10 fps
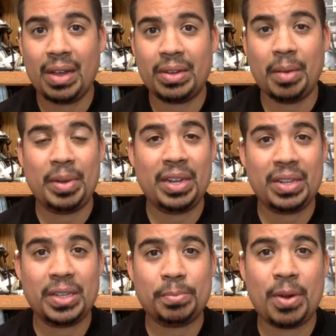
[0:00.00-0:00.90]
coming
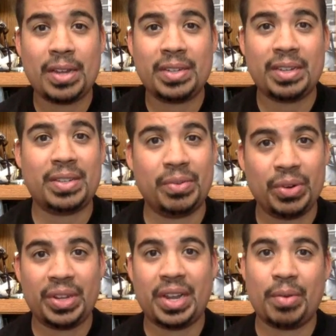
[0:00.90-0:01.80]
into this process. And
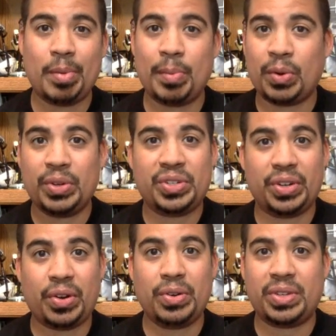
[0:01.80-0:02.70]
really, you got to remember
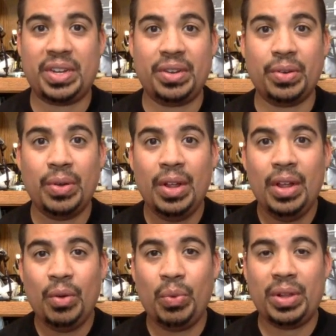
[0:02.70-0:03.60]
Christian Kirk's deal
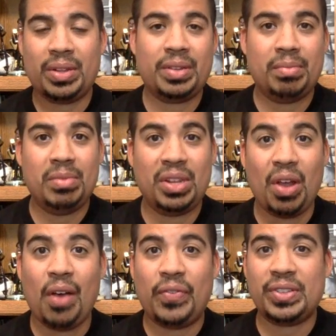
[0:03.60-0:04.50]
with the
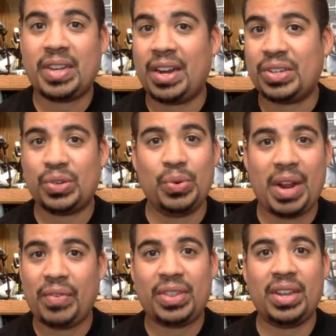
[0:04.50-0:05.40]
Dolphins kind of screwed
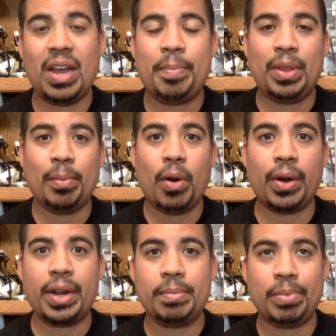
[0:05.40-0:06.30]
everything up in the
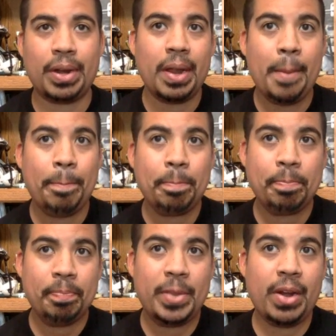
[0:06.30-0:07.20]
market. But,
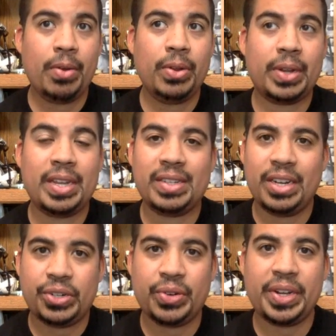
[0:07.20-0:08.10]
you know, look, he's
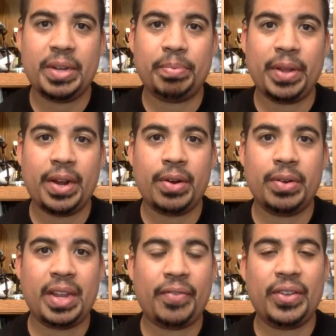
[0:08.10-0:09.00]
an intriguing
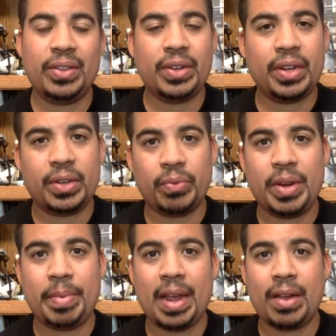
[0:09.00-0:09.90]
player, definitely looking to
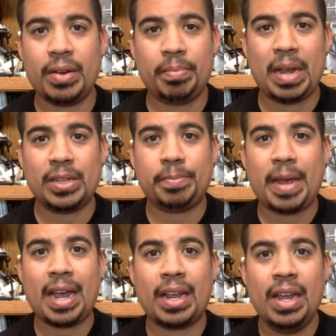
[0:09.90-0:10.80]
rebound and bounce
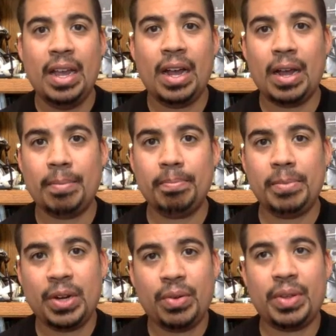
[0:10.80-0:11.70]
back.
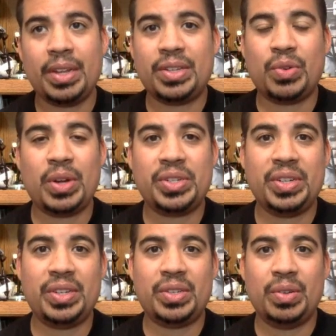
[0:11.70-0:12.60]
You know, I guess the
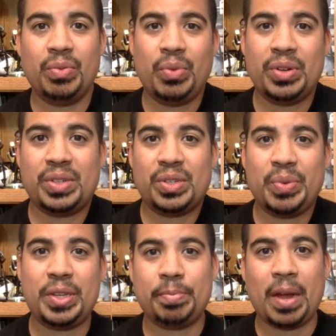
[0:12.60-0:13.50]
question is, where's the
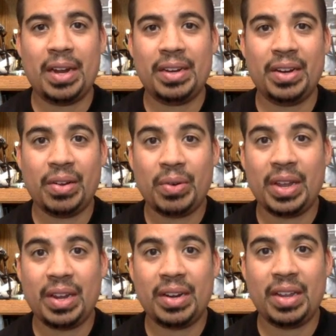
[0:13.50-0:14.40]
sweet spot, you know?
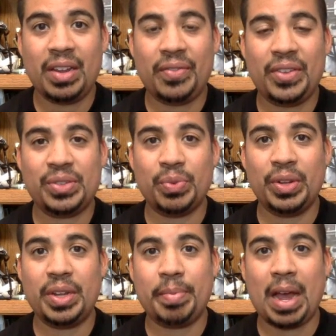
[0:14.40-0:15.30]
And if he's
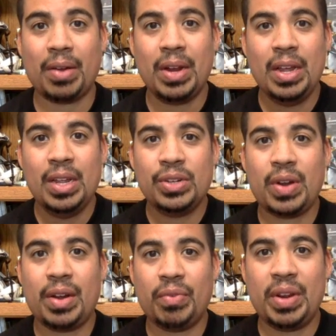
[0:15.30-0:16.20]
really about
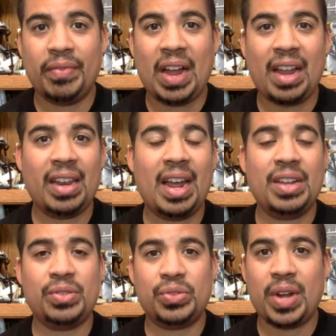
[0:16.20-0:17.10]
trying to
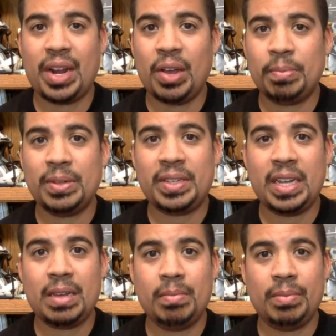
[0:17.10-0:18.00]
revitalize or try to help this
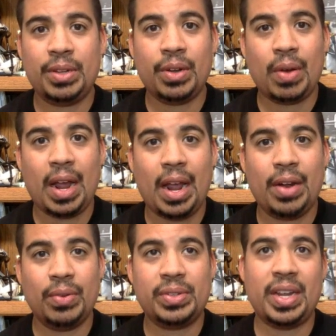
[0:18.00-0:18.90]
team, you know, I
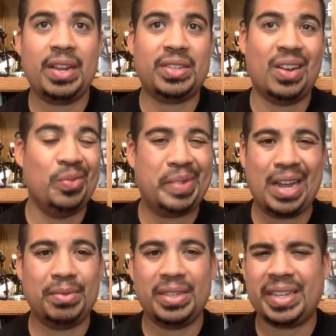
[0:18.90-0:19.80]
don't say it's a
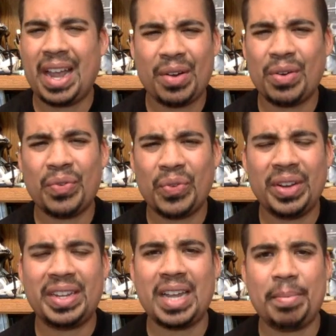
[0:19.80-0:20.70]
hometown discount or a
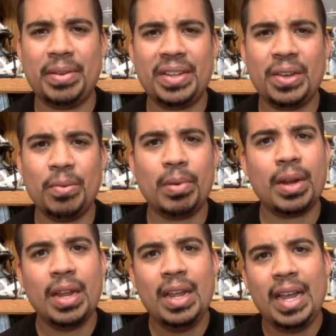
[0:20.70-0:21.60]
friendly type of deal.
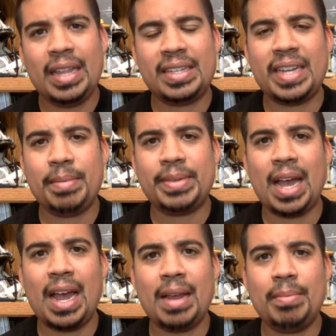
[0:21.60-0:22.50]
But at the same
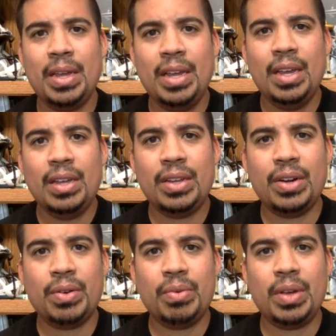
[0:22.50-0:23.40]
time, you
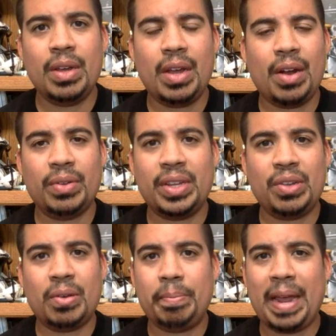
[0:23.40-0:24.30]
know, I don't think
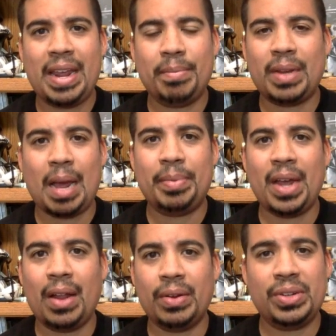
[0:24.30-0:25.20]
you can pay him top
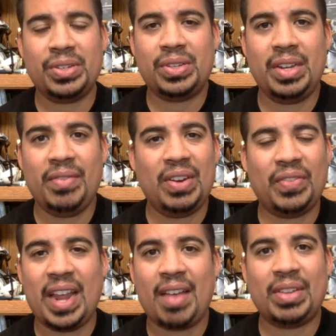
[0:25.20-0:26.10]
dollar, just even if
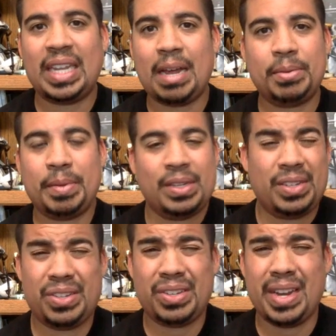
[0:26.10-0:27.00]
they have the cap space.
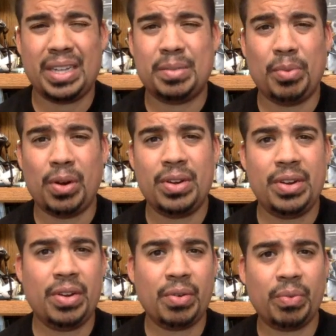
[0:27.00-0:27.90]
It's just not smart,
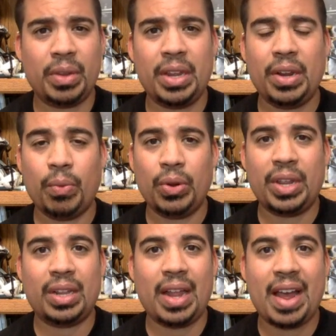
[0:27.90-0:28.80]
you know, getting a
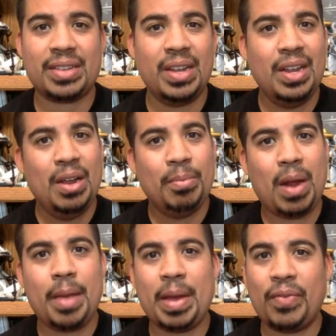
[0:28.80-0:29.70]
rookie class,
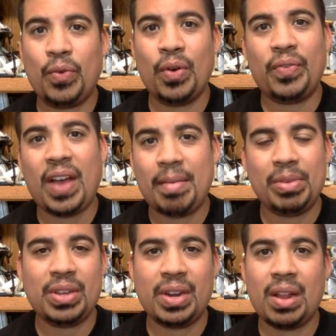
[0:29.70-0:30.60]
probably about $4 to $5
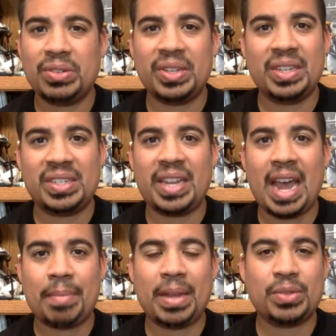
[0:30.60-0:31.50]
million against the
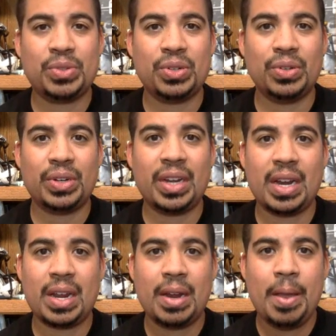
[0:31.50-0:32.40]
cap. That's what you're looking
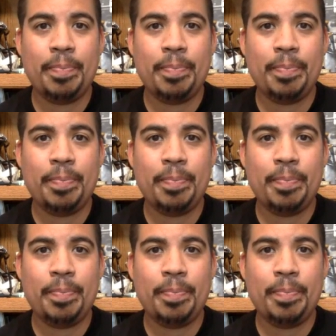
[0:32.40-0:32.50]
at.